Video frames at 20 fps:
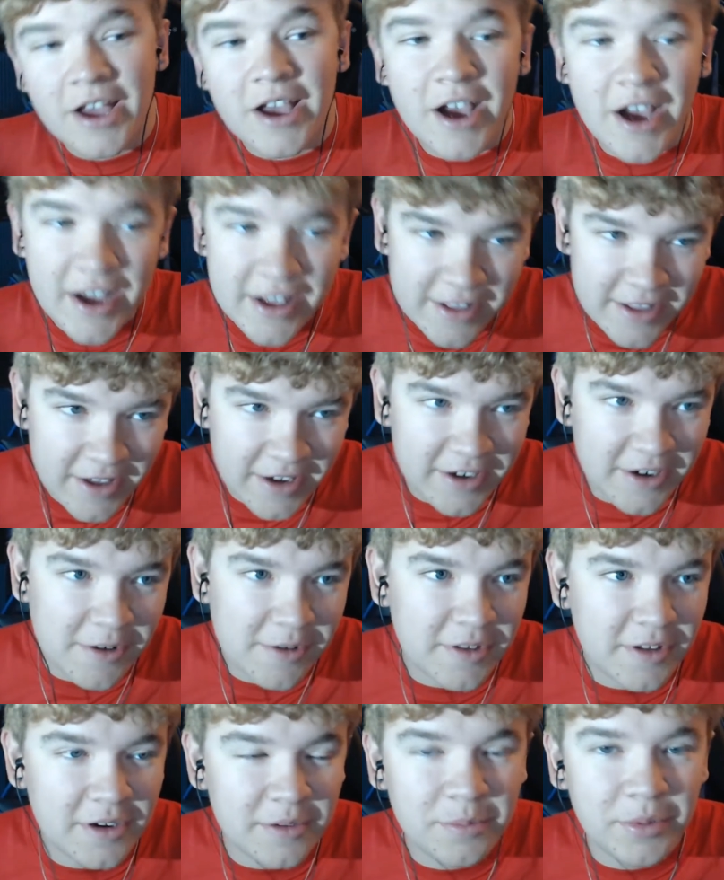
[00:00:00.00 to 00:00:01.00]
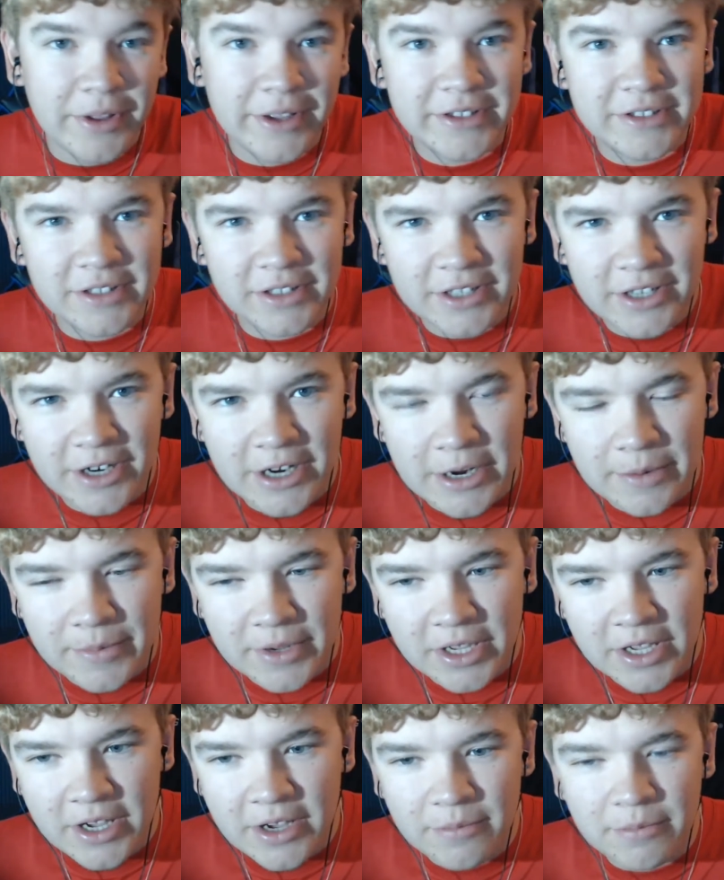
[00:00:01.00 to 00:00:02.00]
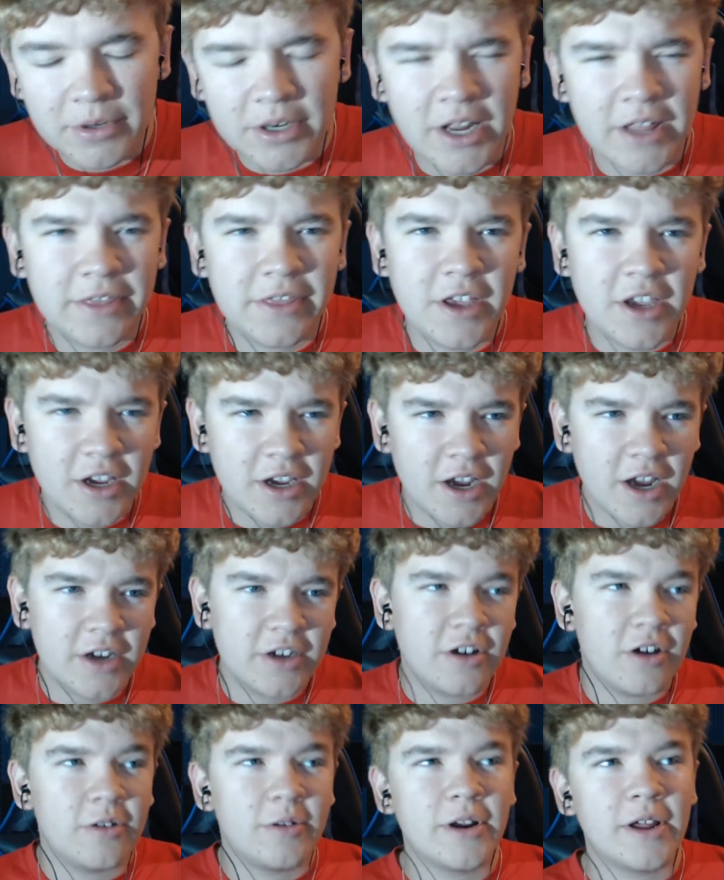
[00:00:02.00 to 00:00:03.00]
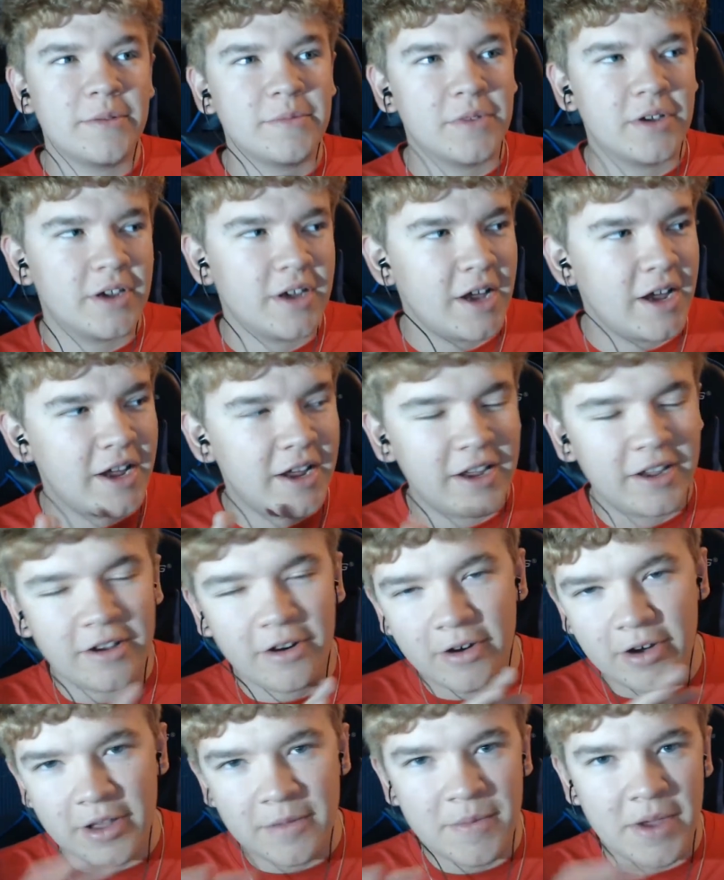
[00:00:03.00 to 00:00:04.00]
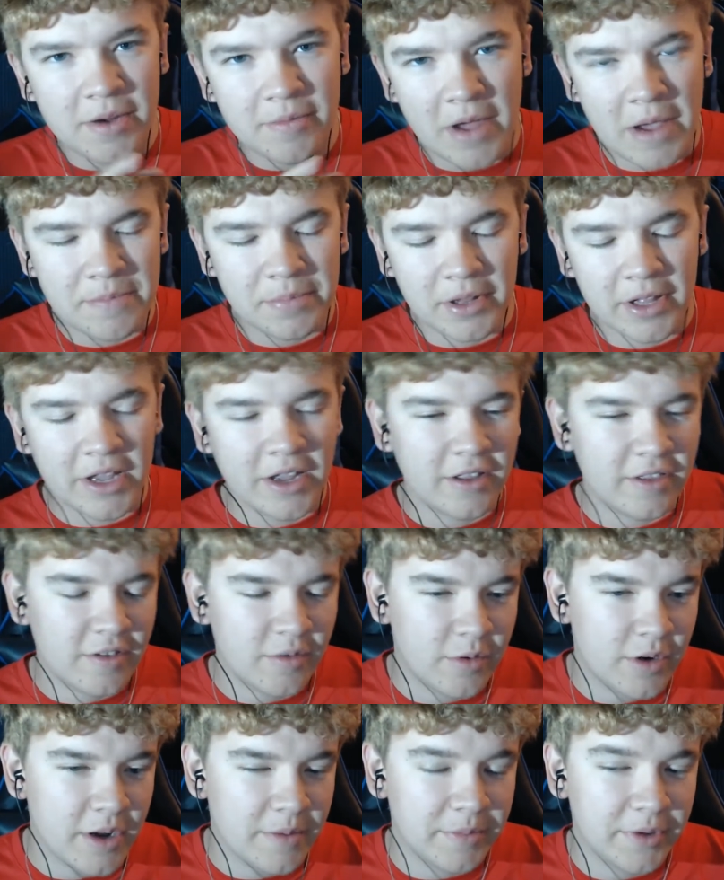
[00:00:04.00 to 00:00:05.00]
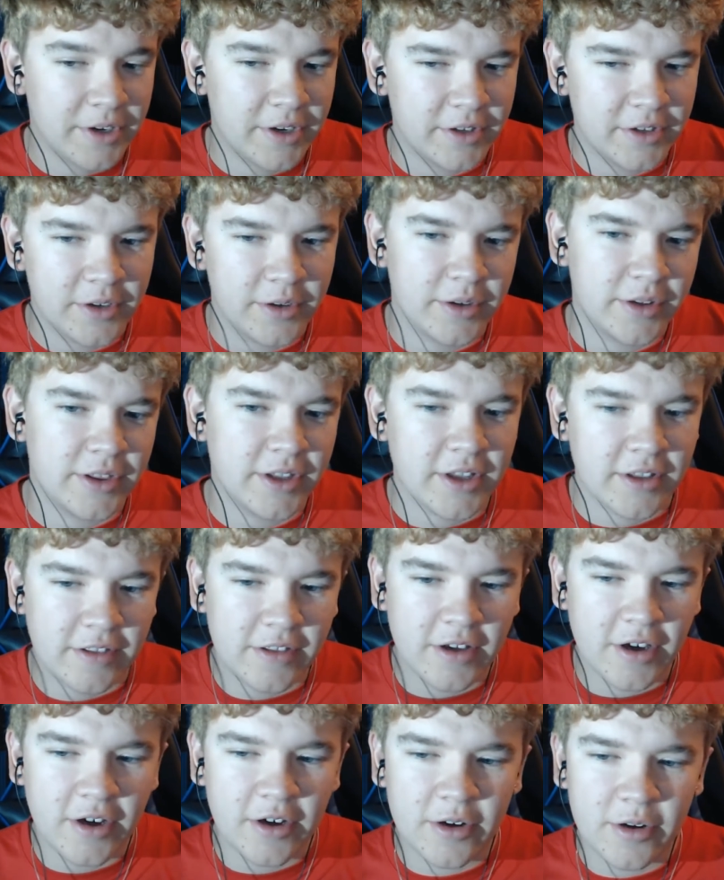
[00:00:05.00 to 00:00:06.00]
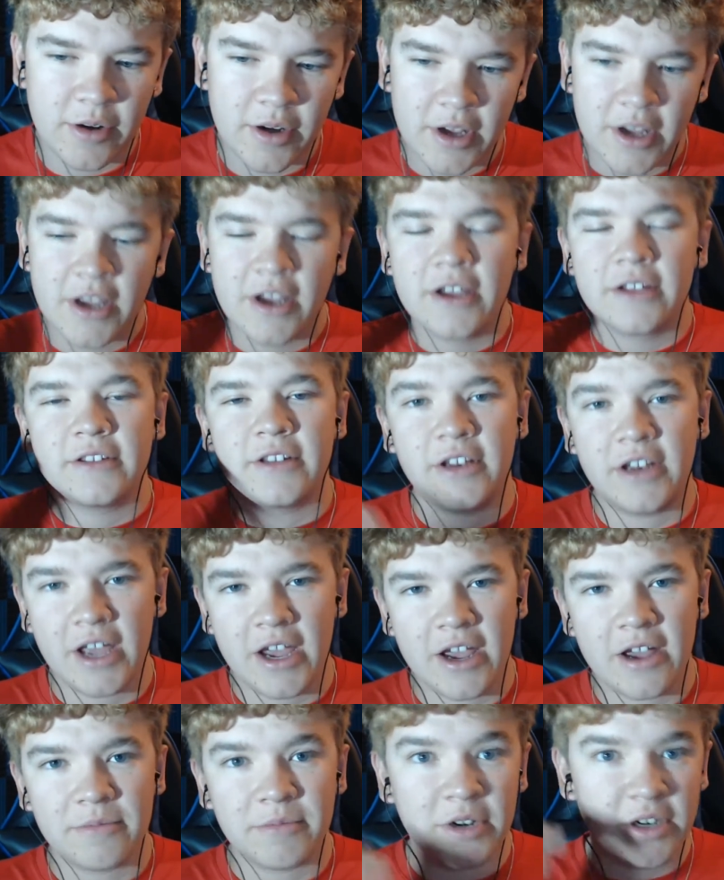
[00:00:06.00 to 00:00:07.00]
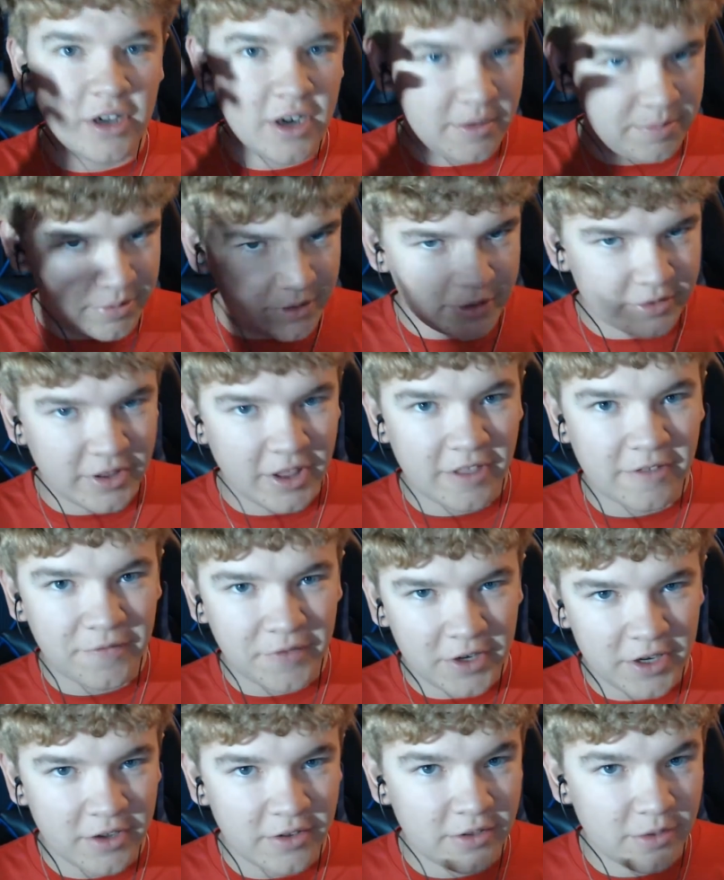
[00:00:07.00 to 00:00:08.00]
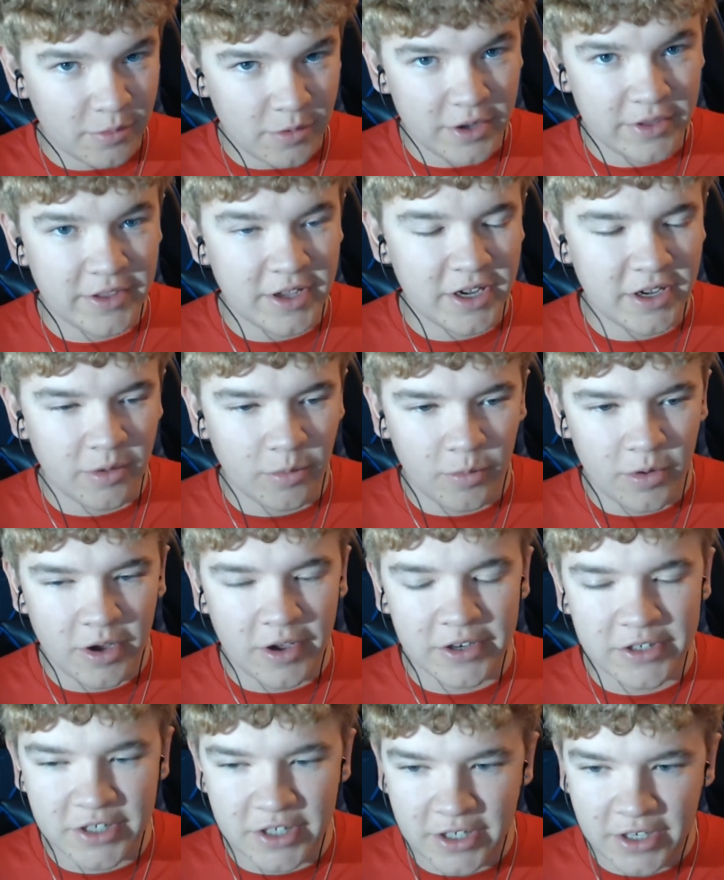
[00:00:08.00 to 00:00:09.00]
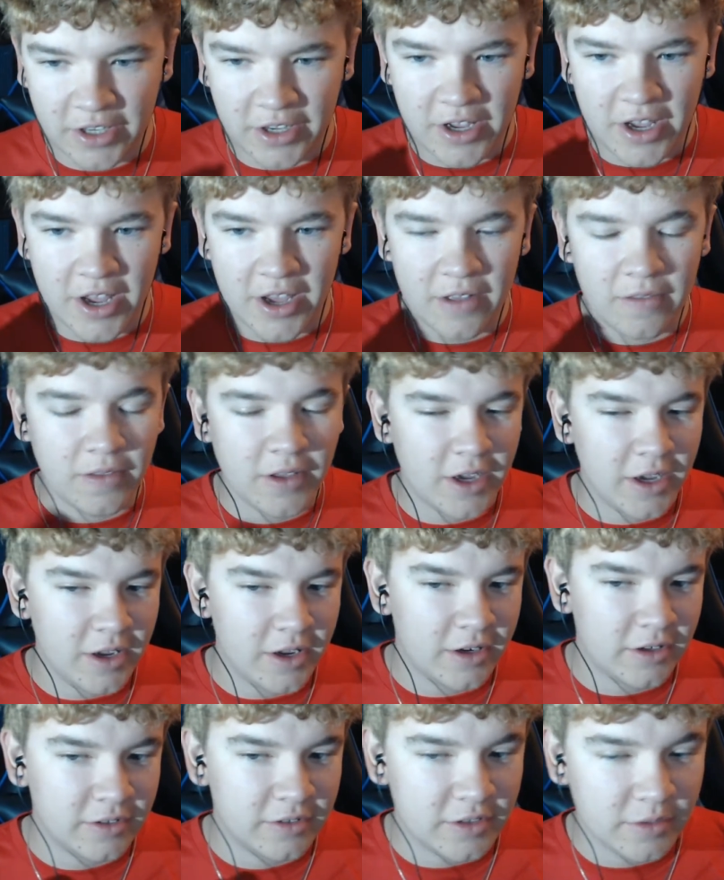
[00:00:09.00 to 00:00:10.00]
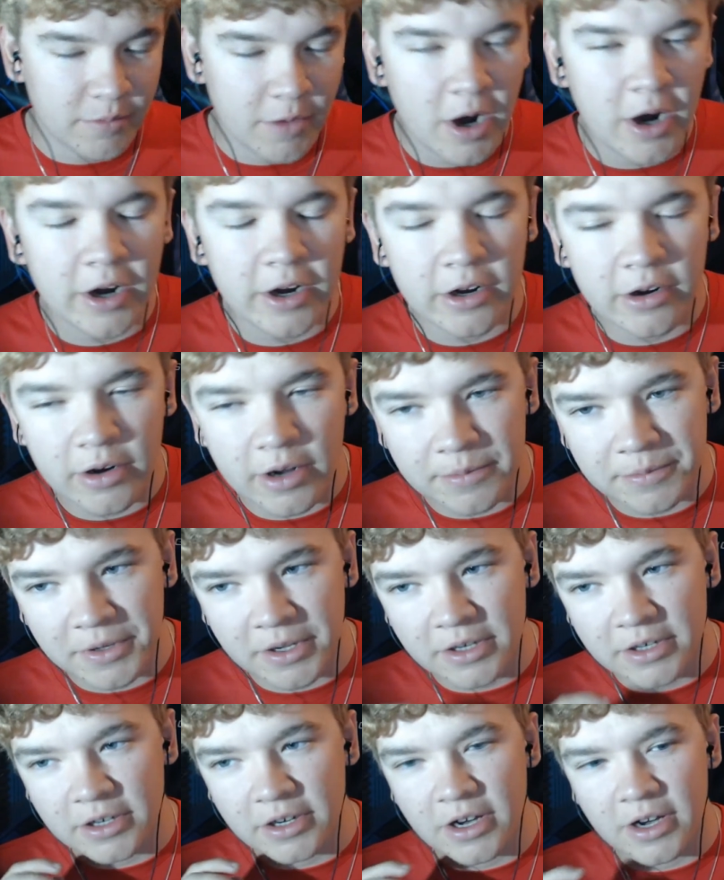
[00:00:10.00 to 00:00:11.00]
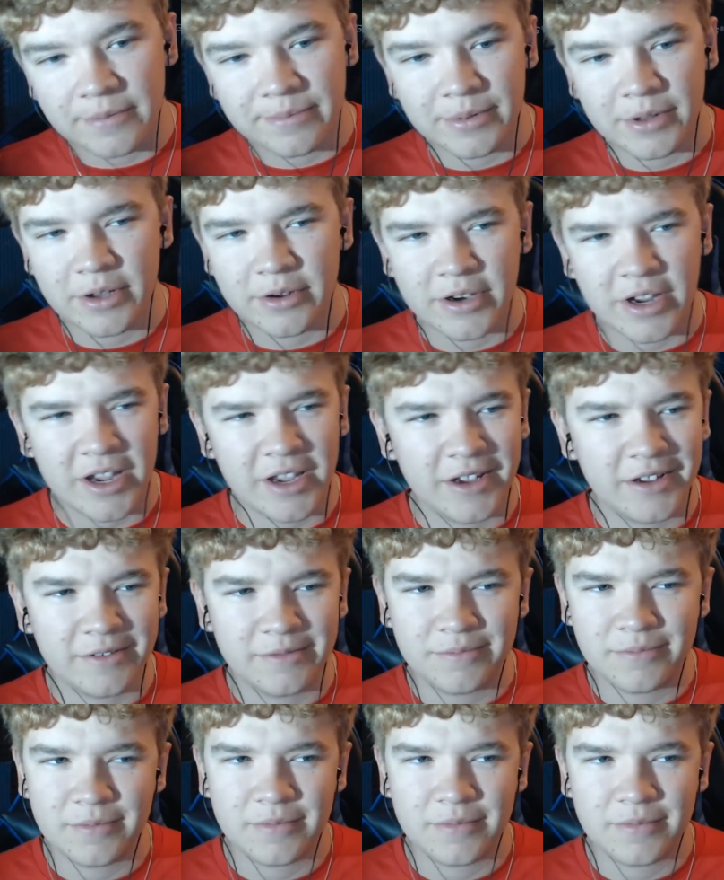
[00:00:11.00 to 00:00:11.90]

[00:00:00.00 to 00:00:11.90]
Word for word: I said I was going to play Delirium again, but I think I know what I'm... I already made my plans of what I'm going to do with it, so... Today I'm going to upload this video, the one that you're watching, and then tomorrow I'm going to upload a...